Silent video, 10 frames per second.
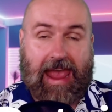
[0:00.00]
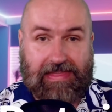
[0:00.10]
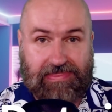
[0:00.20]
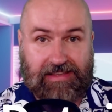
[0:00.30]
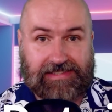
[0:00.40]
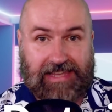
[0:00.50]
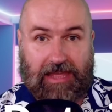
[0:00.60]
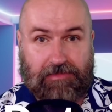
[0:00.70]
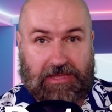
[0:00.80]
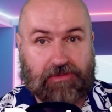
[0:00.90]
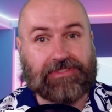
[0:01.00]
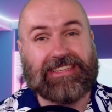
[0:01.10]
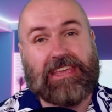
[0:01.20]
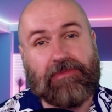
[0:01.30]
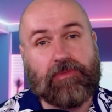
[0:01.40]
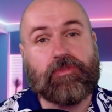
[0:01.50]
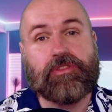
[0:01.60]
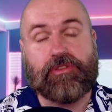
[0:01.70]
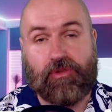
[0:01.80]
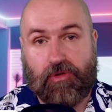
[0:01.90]
and this can be used even
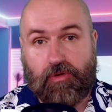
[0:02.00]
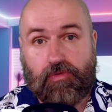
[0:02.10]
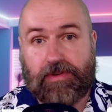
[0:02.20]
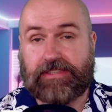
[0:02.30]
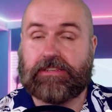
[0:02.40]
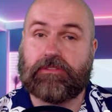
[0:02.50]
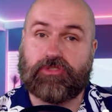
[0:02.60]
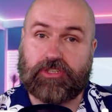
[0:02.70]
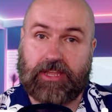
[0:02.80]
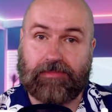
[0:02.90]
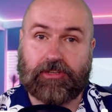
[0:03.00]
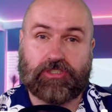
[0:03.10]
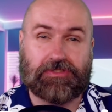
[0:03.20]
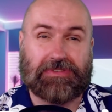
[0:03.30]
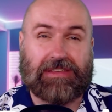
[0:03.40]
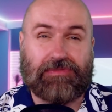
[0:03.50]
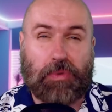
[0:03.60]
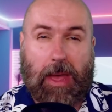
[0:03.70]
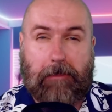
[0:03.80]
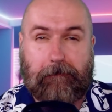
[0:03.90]
with low resolution images to give
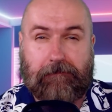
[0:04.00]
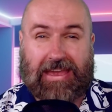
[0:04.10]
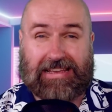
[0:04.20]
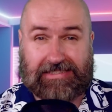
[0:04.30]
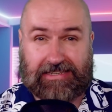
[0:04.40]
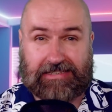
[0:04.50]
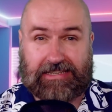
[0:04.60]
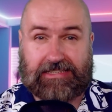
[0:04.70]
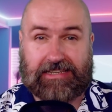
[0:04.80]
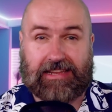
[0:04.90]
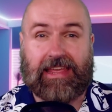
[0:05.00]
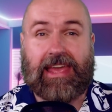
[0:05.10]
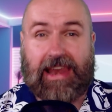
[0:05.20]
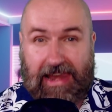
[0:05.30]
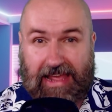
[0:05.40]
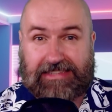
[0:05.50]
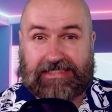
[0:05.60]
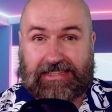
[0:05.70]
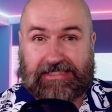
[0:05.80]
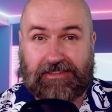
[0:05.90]
you amazing detail.
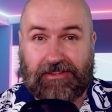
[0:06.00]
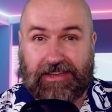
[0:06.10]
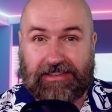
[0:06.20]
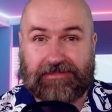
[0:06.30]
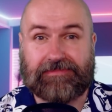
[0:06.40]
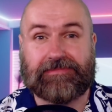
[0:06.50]
Let's get started.